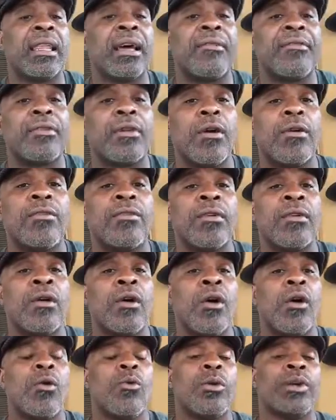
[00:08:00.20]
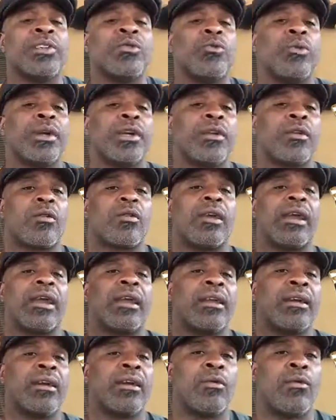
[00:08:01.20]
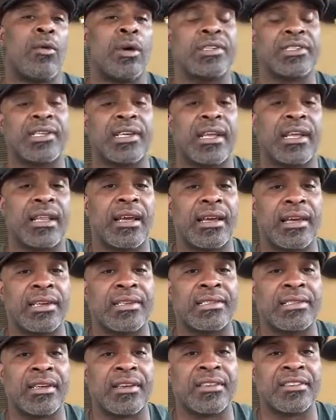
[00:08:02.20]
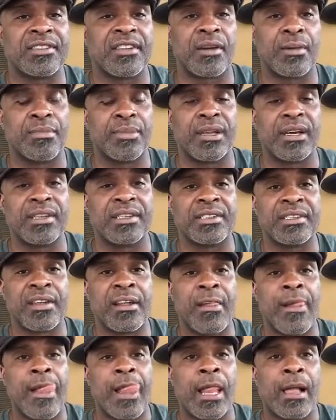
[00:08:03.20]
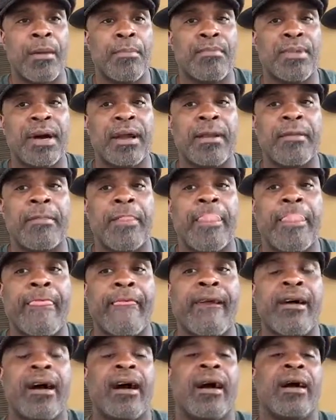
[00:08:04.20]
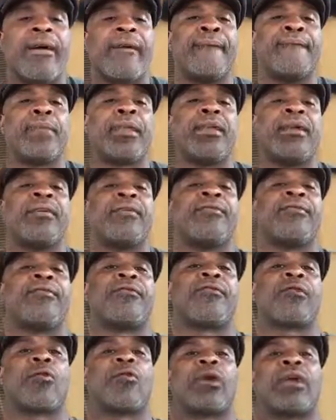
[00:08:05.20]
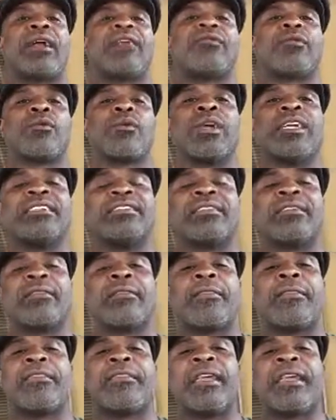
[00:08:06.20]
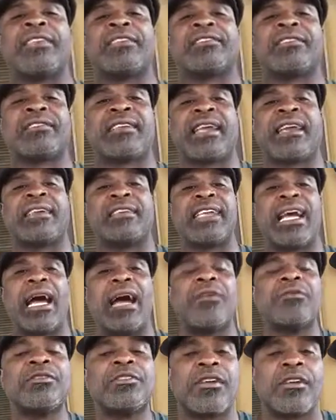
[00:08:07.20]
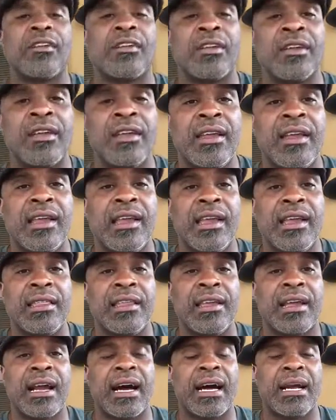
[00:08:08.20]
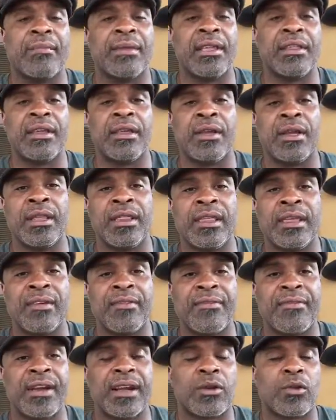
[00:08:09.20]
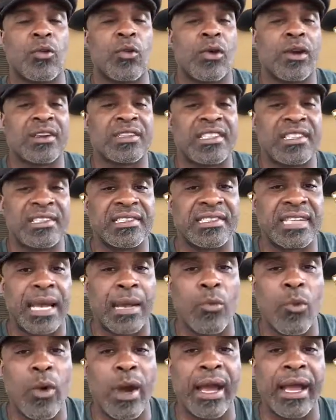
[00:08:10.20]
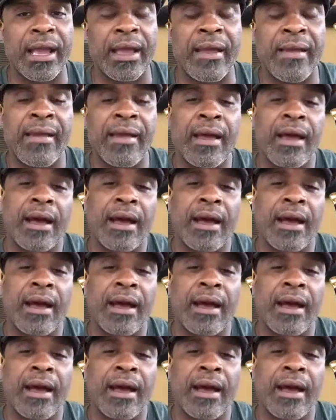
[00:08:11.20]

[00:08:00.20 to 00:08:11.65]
left over, which would create, once again, like I said, a surplus. But if for whatever reason things take a downturn in the economy, the effect works the same way.